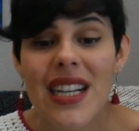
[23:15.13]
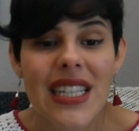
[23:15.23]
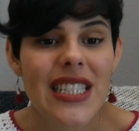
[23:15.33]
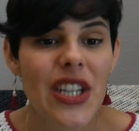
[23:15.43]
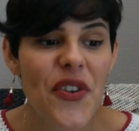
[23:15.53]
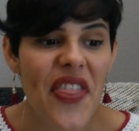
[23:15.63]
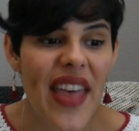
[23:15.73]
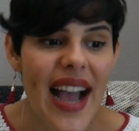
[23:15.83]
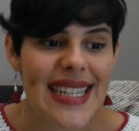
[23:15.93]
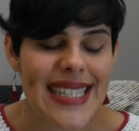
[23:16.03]
So
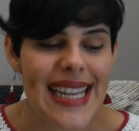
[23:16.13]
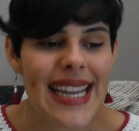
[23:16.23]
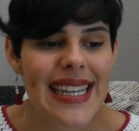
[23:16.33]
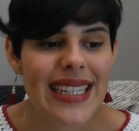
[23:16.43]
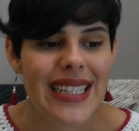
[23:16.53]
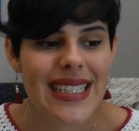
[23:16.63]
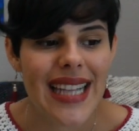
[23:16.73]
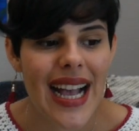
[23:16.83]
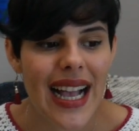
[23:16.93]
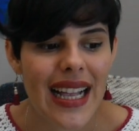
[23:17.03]
that
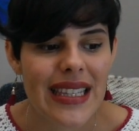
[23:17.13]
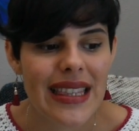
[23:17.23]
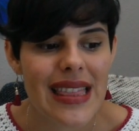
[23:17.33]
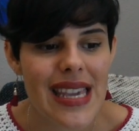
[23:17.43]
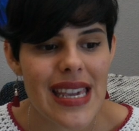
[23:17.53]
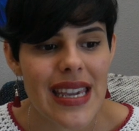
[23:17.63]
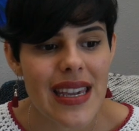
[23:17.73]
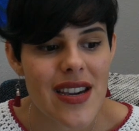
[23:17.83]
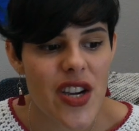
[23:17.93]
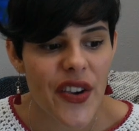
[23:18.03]
is the